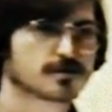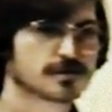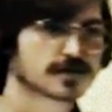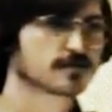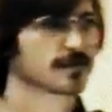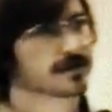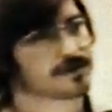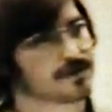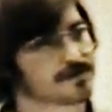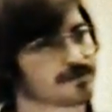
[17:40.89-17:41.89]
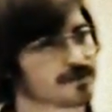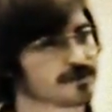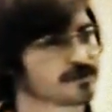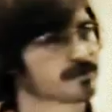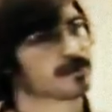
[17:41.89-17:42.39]
Yesterday's software
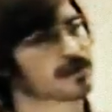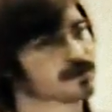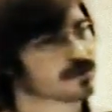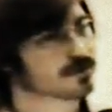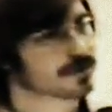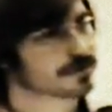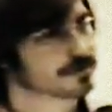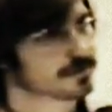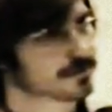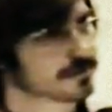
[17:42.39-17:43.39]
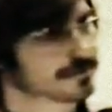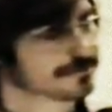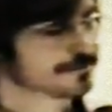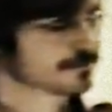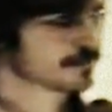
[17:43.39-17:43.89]
is today's hardware.
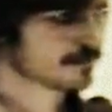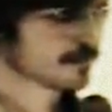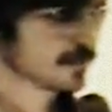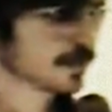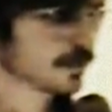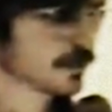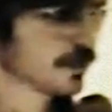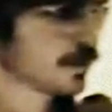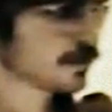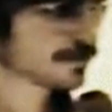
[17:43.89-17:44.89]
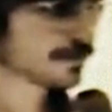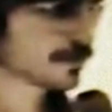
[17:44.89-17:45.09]
So,